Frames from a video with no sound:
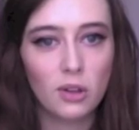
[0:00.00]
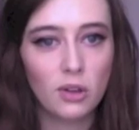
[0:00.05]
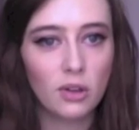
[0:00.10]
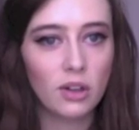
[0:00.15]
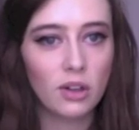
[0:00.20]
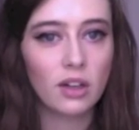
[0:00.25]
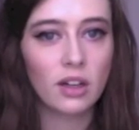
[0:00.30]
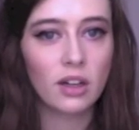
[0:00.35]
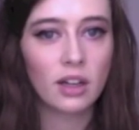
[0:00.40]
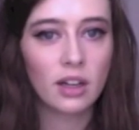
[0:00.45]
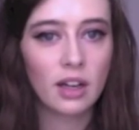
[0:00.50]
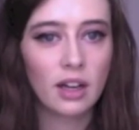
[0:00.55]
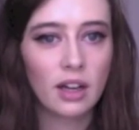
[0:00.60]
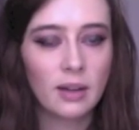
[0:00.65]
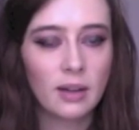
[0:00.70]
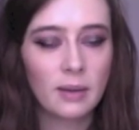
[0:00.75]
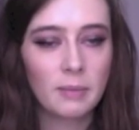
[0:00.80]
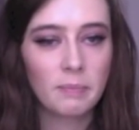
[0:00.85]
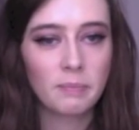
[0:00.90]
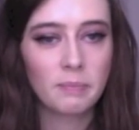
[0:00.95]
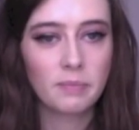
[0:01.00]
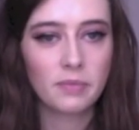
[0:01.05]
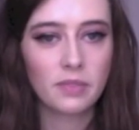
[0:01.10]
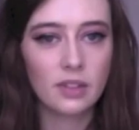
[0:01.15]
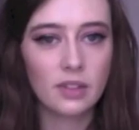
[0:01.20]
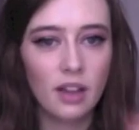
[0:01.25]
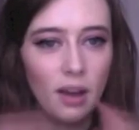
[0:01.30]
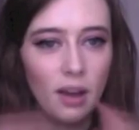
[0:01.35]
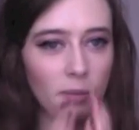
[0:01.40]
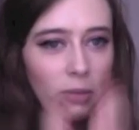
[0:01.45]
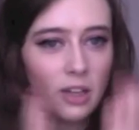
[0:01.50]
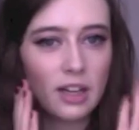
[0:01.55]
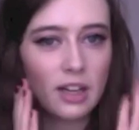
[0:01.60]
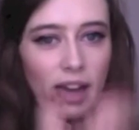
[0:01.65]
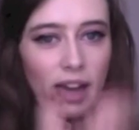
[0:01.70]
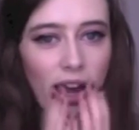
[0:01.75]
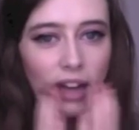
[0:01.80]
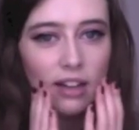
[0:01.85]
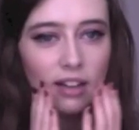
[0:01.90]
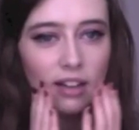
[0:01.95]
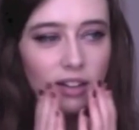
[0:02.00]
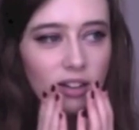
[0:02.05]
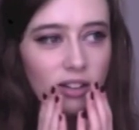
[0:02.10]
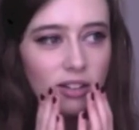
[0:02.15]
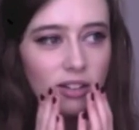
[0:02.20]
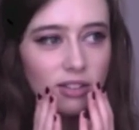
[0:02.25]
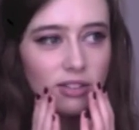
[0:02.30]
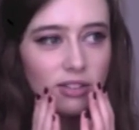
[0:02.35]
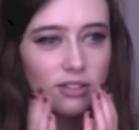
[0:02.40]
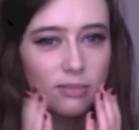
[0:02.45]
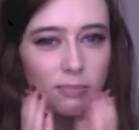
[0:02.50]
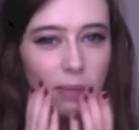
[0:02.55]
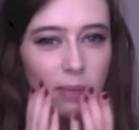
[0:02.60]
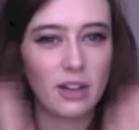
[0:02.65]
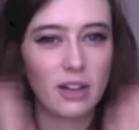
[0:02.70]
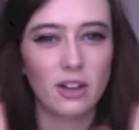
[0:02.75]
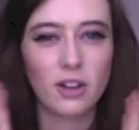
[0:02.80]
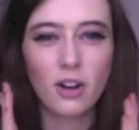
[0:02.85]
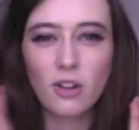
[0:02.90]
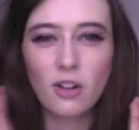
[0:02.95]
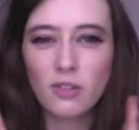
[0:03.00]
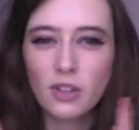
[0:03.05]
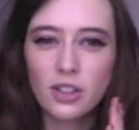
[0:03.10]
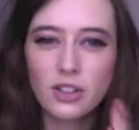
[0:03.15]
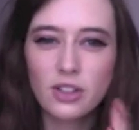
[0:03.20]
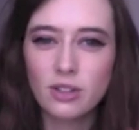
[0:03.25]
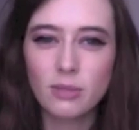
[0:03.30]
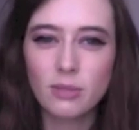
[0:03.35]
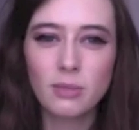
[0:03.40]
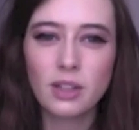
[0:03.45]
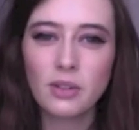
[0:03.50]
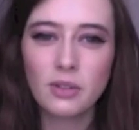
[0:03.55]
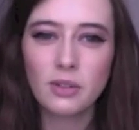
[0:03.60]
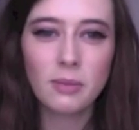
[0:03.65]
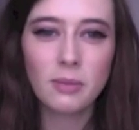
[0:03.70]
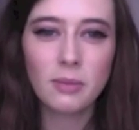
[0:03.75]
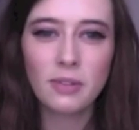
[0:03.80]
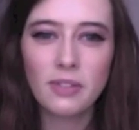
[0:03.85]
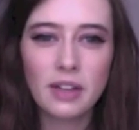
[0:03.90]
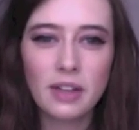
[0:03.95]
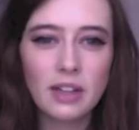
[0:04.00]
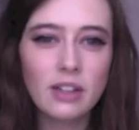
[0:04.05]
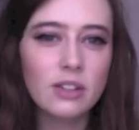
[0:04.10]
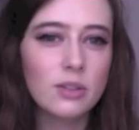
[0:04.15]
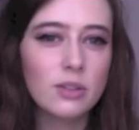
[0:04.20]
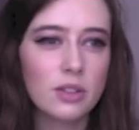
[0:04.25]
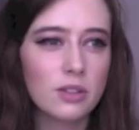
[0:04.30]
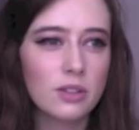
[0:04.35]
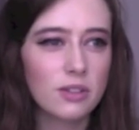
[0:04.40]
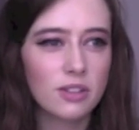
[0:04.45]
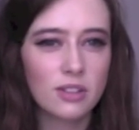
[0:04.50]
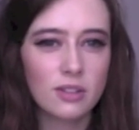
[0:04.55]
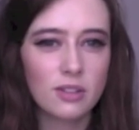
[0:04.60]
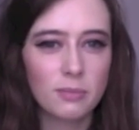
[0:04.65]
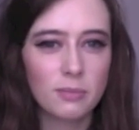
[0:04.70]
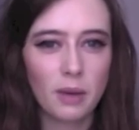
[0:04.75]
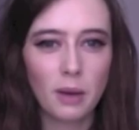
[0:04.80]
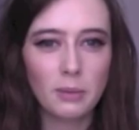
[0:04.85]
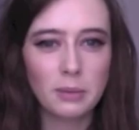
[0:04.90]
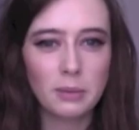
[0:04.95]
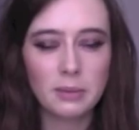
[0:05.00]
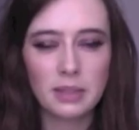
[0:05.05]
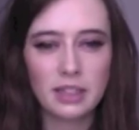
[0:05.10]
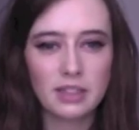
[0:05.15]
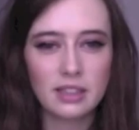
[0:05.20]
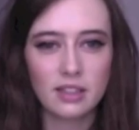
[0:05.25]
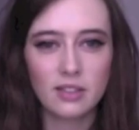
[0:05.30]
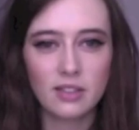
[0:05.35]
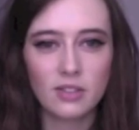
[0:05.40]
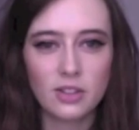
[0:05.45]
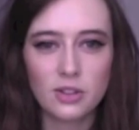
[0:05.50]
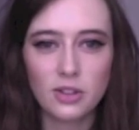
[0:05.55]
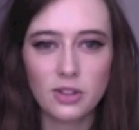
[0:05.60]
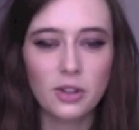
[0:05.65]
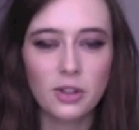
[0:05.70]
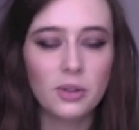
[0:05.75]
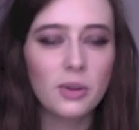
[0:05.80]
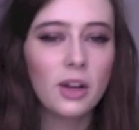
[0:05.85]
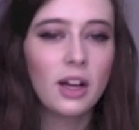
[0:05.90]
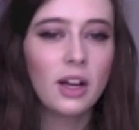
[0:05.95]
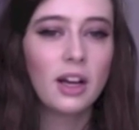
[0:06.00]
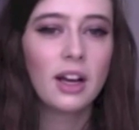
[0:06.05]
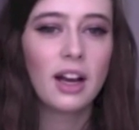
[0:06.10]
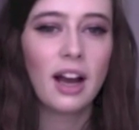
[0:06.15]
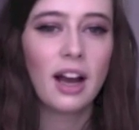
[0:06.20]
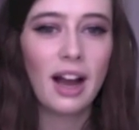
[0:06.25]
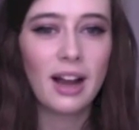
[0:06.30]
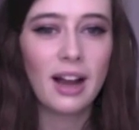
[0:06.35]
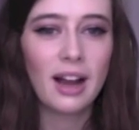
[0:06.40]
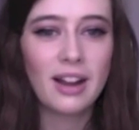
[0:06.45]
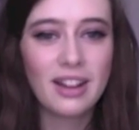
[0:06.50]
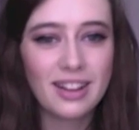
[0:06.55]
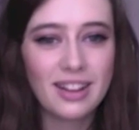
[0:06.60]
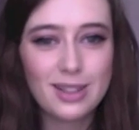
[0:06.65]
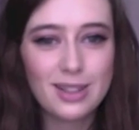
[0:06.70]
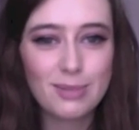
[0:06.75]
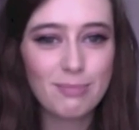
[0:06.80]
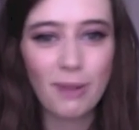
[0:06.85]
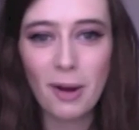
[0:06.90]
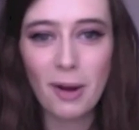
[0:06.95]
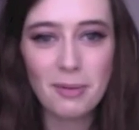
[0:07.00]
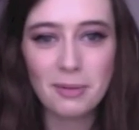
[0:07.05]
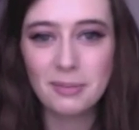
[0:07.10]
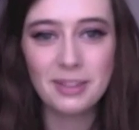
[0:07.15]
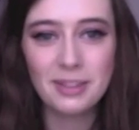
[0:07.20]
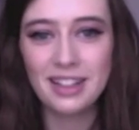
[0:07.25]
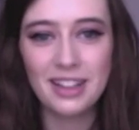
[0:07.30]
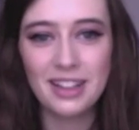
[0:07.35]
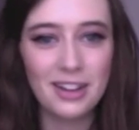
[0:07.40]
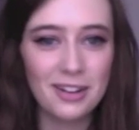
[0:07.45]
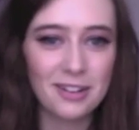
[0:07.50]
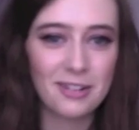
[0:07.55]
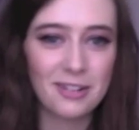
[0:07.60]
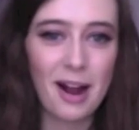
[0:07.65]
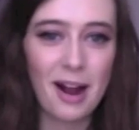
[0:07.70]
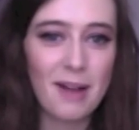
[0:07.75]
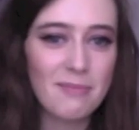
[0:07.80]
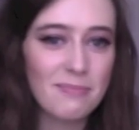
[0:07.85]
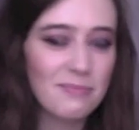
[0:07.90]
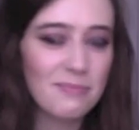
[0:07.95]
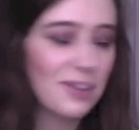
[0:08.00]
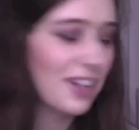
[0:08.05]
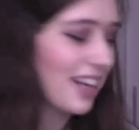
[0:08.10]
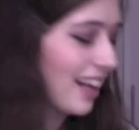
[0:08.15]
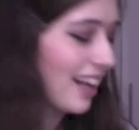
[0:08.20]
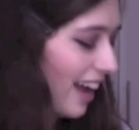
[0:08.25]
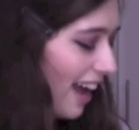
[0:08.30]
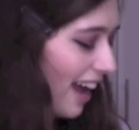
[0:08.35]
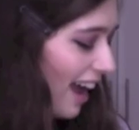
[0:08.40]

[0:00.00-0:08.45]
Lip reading: or I'm going to get better coverage or something with my fingers, which probably isn't even true. It's probably a load of crap, but